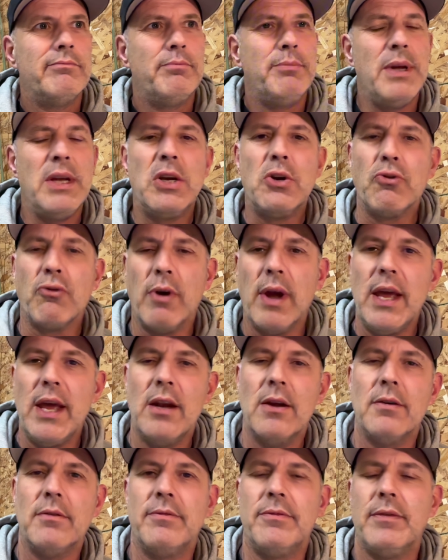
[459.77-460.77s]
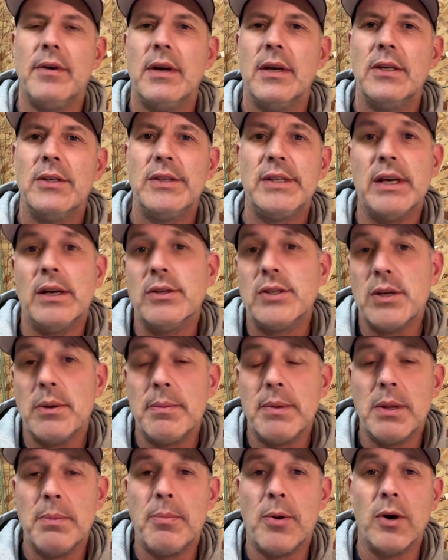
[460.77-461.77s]
be creative, sell some
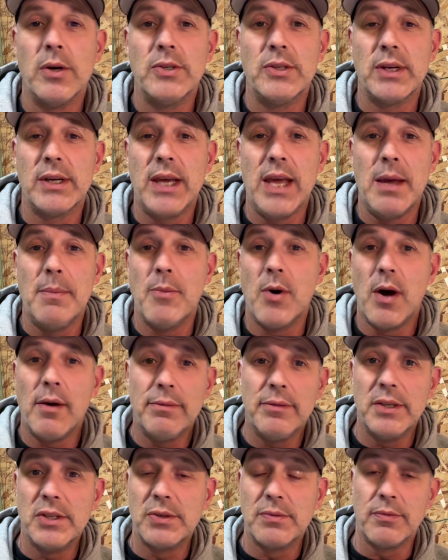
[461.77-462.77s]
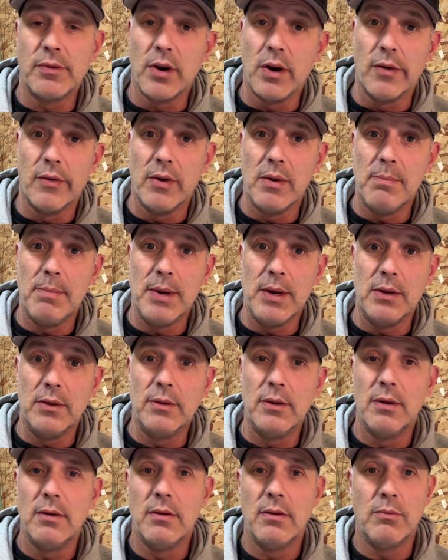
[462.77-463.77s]
of the parts that came off this Ferrari
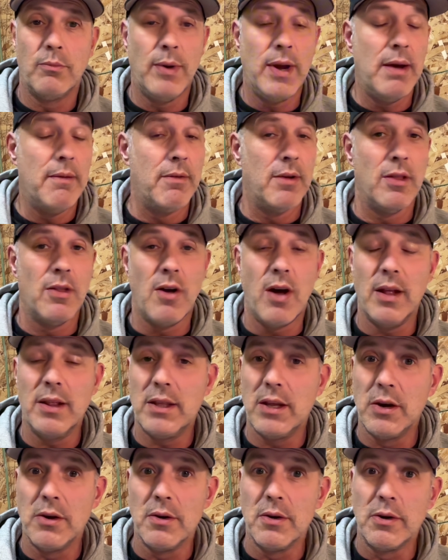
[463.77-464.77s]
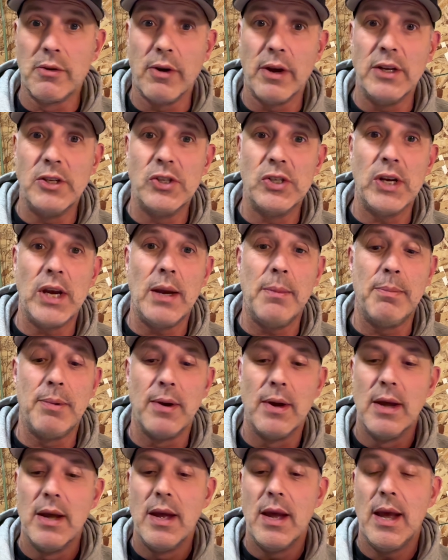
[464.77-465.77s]
build. We have a lot that are in great shape
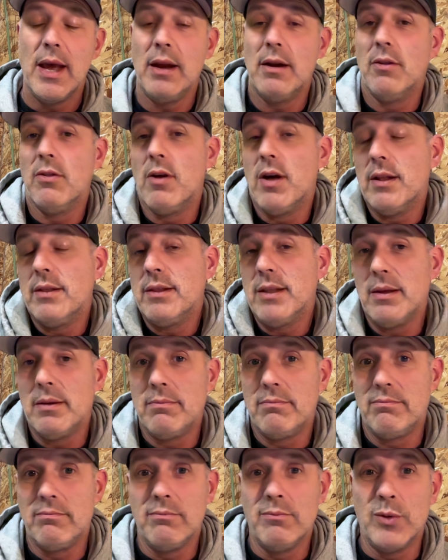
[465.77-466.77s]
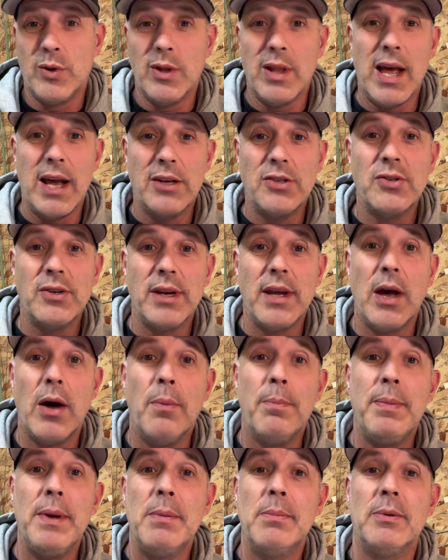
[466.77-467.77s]
and a lot that will actually
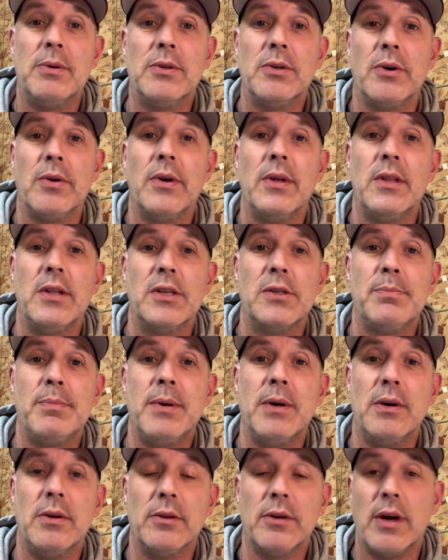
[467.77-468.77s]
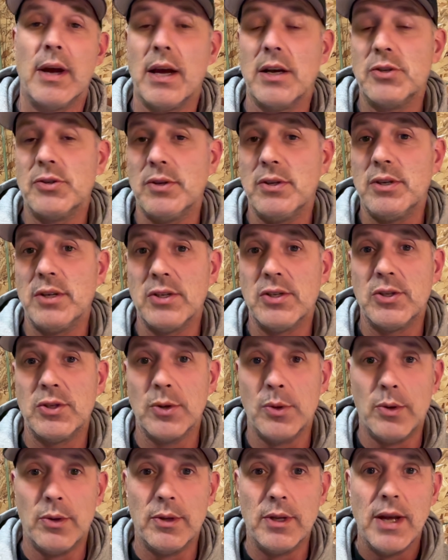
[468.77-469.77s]
help people during this build. I actually just
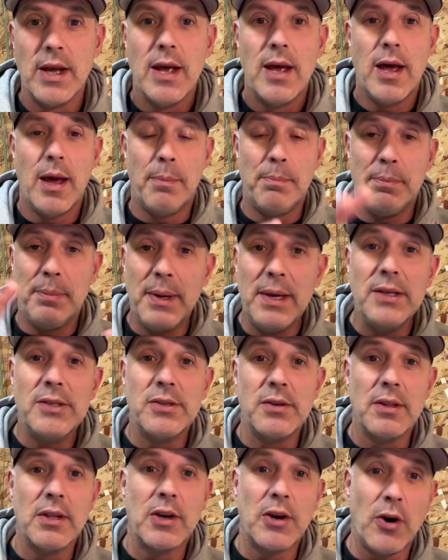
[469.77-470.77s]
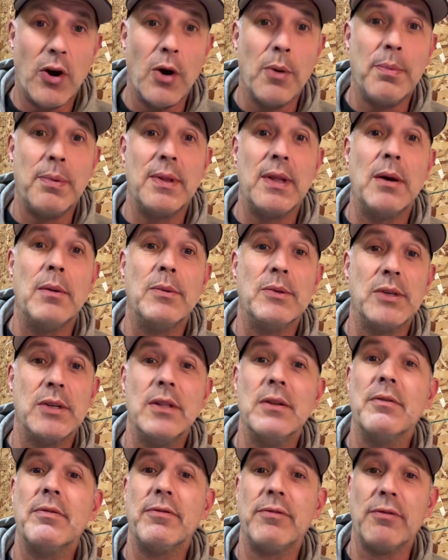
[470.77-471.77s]
sold a piece of the carpet that was in
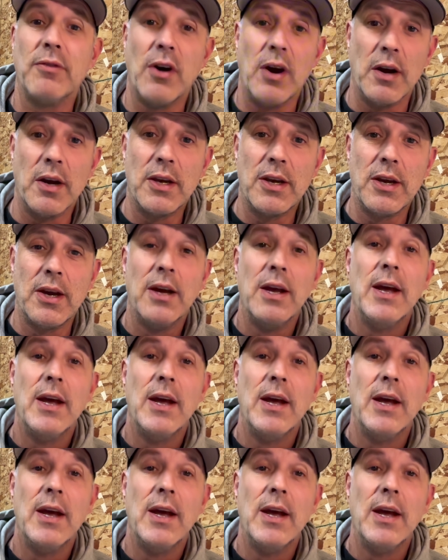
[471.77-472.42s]
the frunk